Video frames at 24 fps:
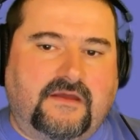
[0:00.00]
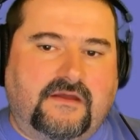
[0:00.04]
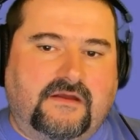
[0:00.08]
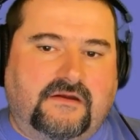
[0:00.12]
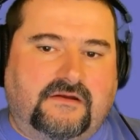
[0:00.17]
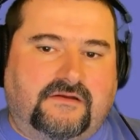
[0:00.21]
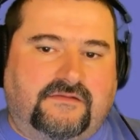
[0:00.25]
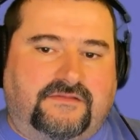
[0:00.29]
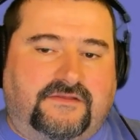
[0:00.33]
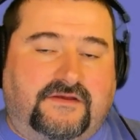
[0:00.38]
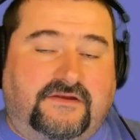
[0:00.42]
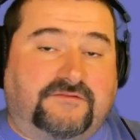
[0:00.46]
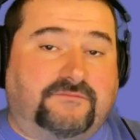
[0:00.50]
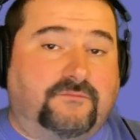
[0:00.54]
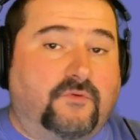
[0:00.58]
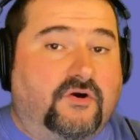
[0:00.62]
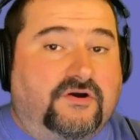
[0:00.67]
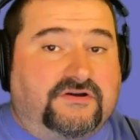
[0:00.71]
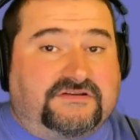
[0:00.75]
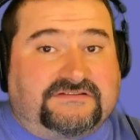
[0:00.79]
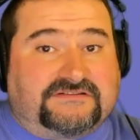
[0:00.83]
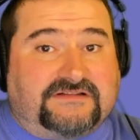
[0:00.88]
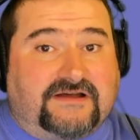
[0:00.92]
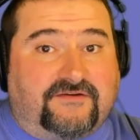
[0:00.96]
There's more
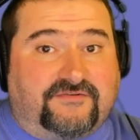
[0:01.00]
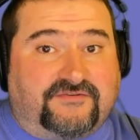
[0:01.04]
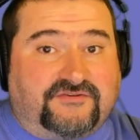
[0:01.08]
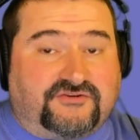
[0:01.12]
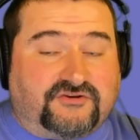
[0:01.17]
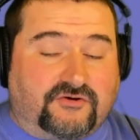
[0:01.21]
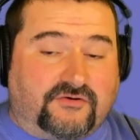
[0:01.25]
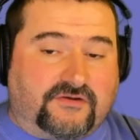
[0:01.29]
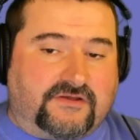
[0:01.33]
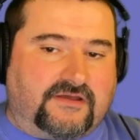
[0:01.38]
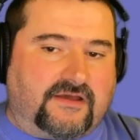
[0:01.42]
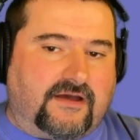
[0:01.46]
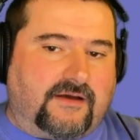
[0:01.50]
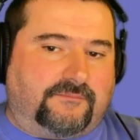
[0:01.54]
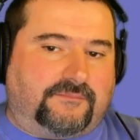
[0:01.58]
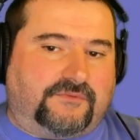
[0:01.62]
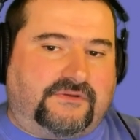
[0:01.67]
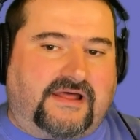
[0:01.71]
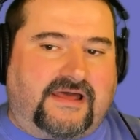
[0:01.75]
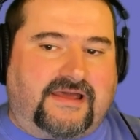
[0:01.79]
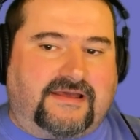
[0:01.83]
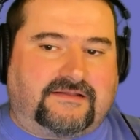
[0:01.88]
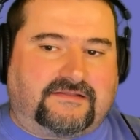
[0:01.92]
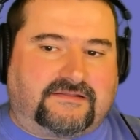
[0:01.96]
stuff showing up,
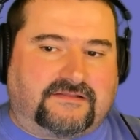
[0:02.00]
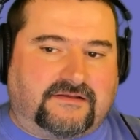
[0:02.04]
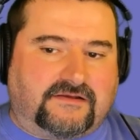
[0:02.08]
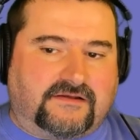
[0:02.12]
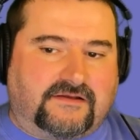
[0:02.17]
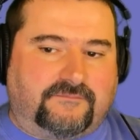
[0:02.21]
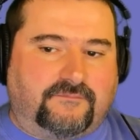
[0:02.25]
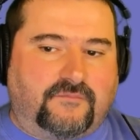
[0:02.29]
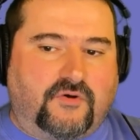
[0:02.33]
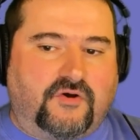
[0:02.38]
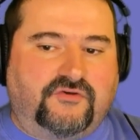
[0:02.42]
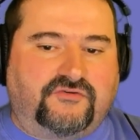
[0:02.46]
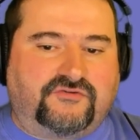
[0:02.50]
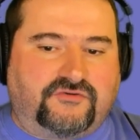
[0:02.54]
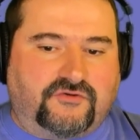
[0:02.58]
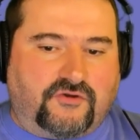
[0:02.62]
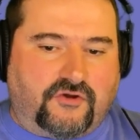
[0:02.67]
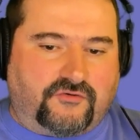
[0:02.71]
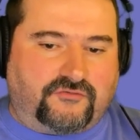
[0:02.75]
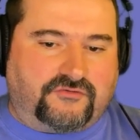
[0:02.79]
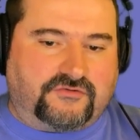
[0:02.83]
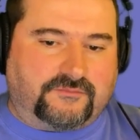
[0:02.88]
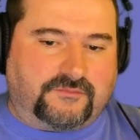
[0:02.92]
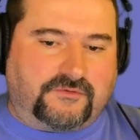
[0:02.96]
like the most
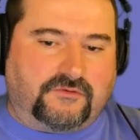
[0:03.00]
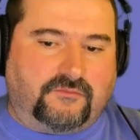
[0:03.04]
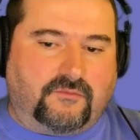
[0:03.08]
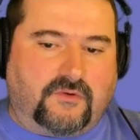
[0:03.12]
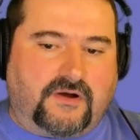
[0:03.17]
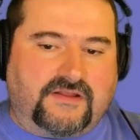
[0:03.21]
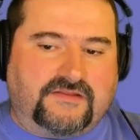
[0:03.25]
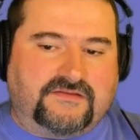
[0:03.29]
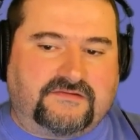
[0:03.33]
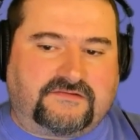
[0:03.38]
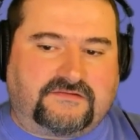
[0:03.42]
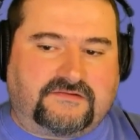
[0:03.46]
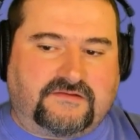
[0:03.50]
notable ones.